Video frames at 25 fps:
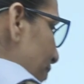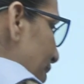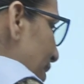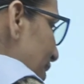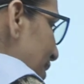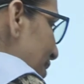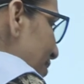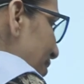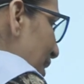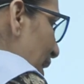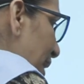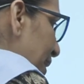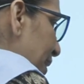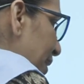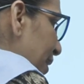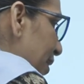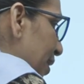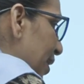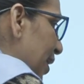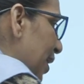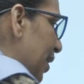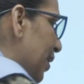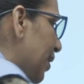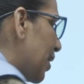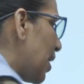degrees
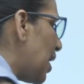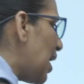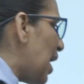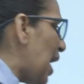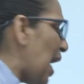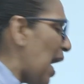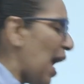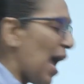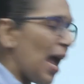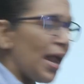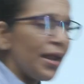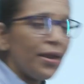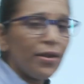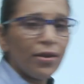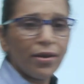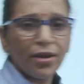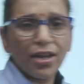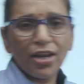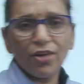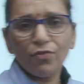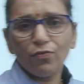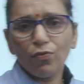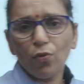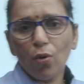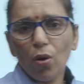centigrade and
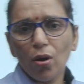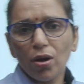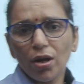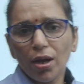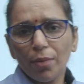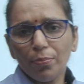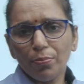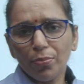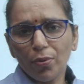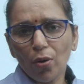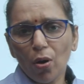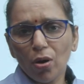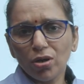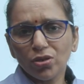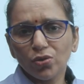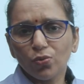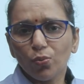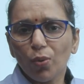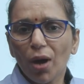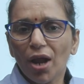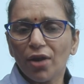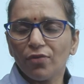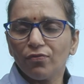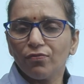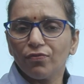rainfall approx
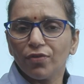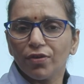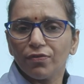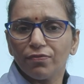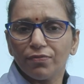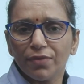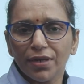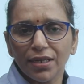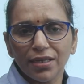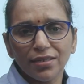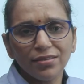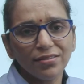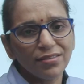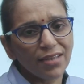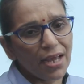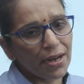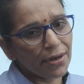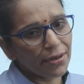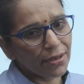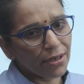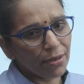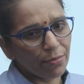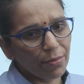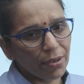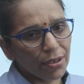150
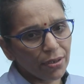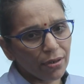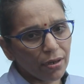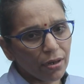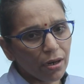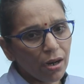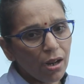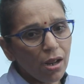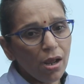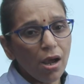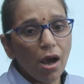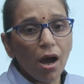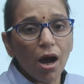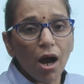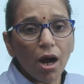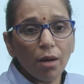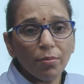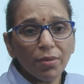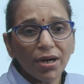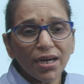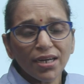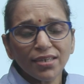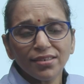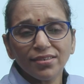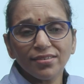centimeter.
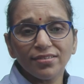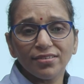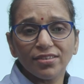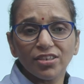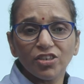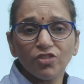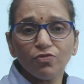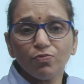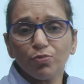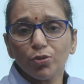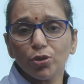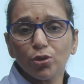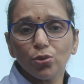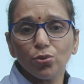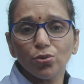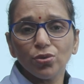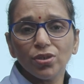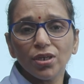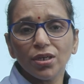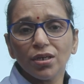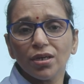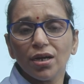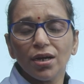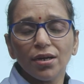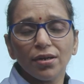Among its chief
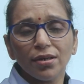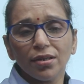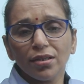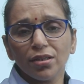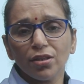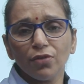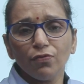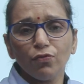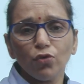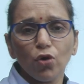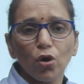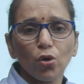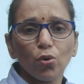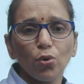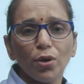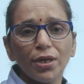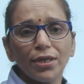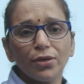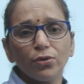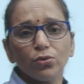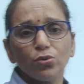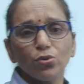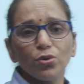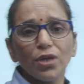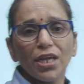producing countries, if you are going
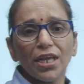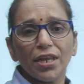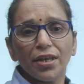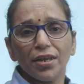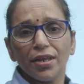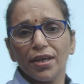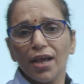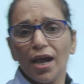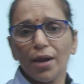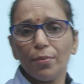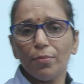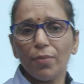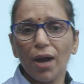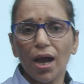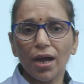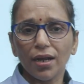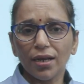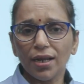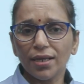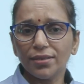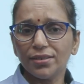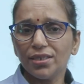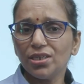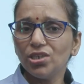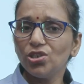to say India,
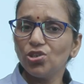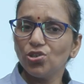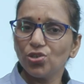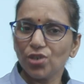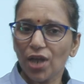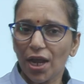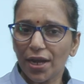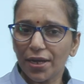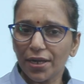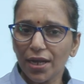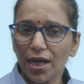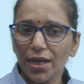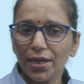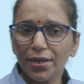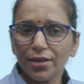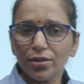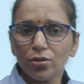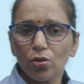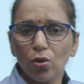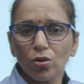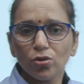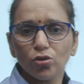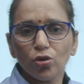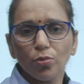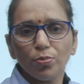Bangladesh, China, it is
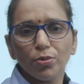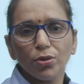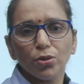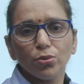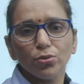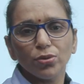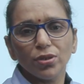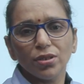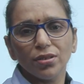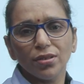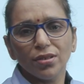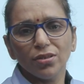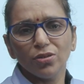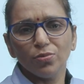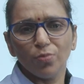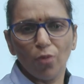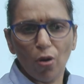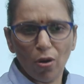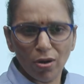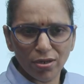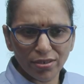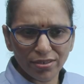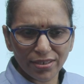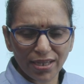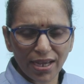also produced in the
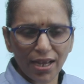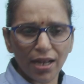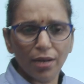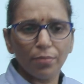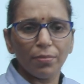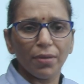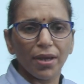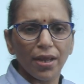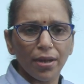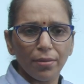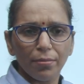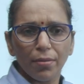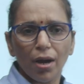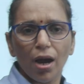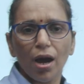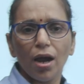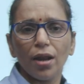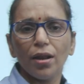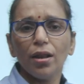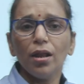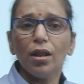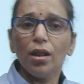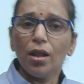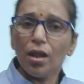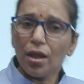small scale
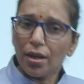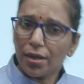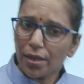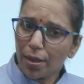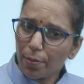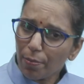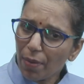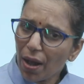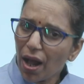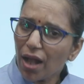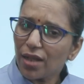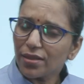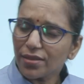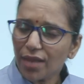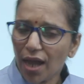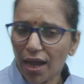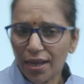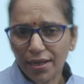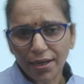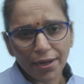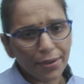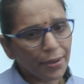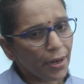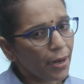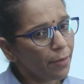Myanmar, Nepal,
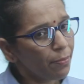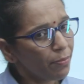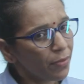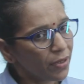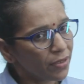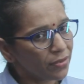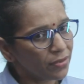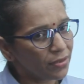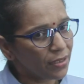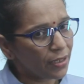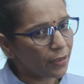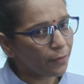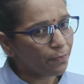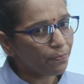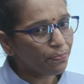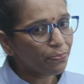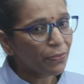Thailand and Brazil.